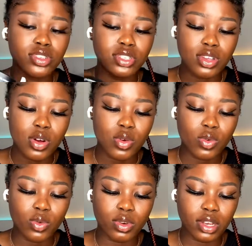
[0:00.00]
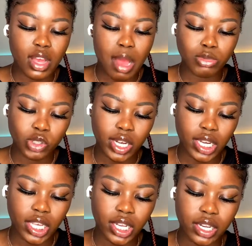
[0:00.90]
so I'm
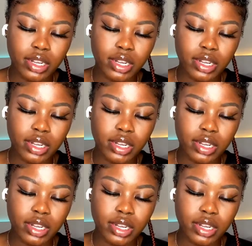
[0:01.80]
trying here,